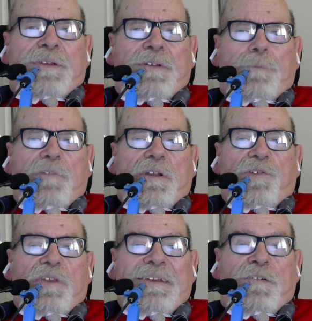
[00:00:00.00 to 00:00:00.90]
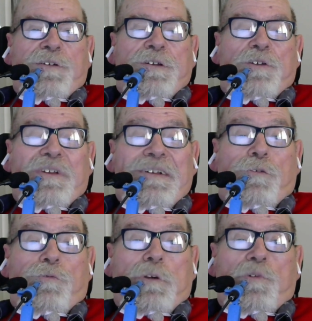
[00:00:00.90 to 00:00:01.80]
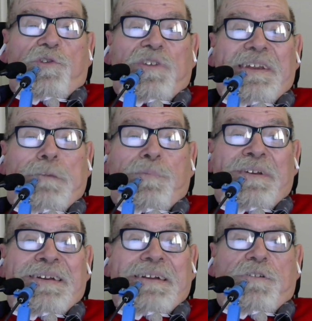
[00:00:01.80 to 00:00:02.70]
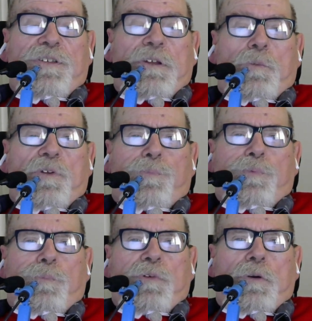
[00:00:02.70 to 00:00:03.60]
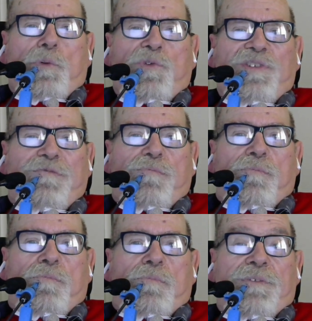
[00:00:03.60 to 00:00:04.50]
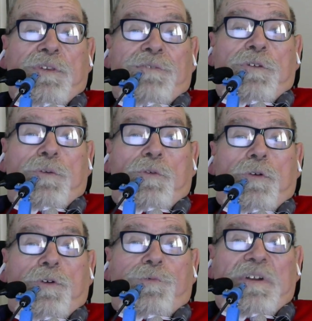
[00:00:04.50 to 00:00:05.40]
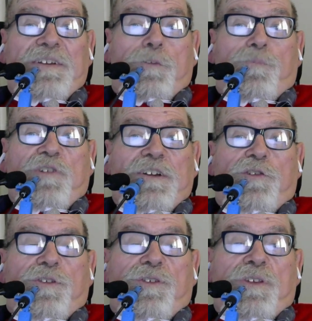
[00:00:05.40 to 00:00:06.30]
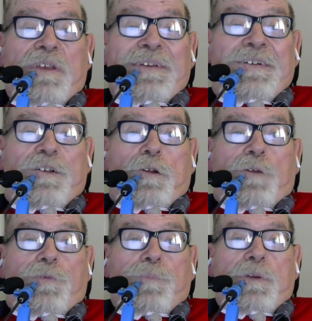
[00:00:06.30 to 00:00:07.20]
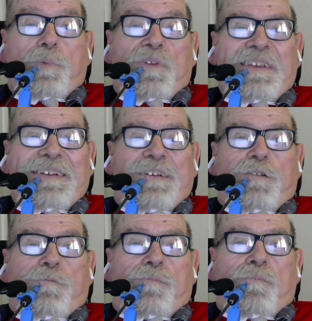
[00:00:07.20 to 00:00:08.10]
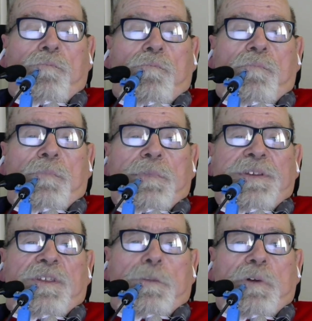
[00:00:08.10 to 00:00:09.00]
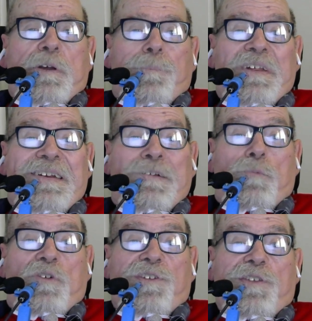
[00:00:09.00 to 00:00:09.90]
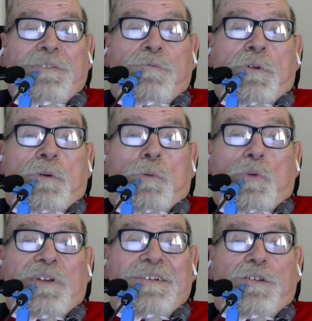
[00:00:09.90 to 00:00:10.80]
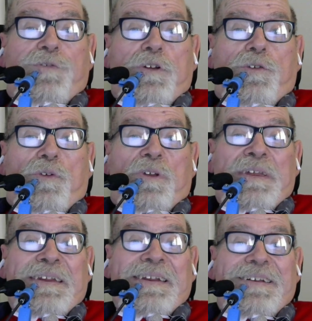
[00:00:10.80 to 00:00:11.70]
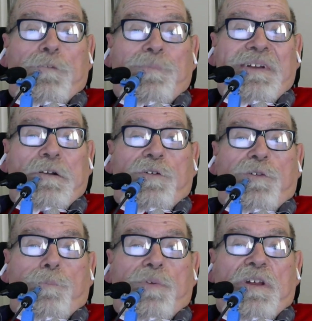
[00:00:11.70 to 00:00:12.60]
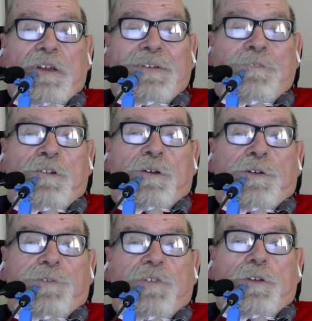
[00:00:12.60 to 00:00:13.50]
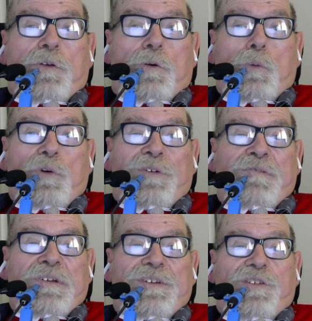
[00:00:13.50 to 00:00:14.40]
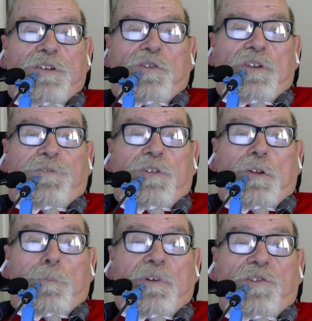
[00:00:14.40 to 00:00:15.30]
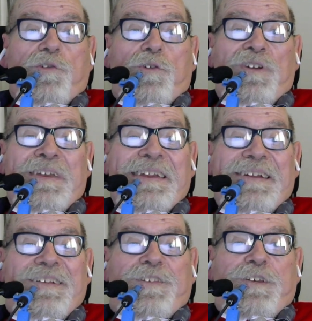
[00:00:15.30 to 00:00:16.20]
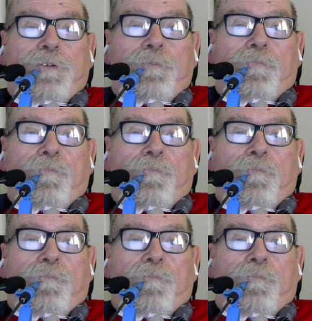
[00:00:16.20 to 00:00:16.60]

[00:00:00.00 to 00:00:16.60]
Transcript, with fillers: I'm not saying you had to rubber stamp everything was proposed. You could raise objections, and often people did. The bottom line was that one individual had the power to block veto or essentially filibuster anything.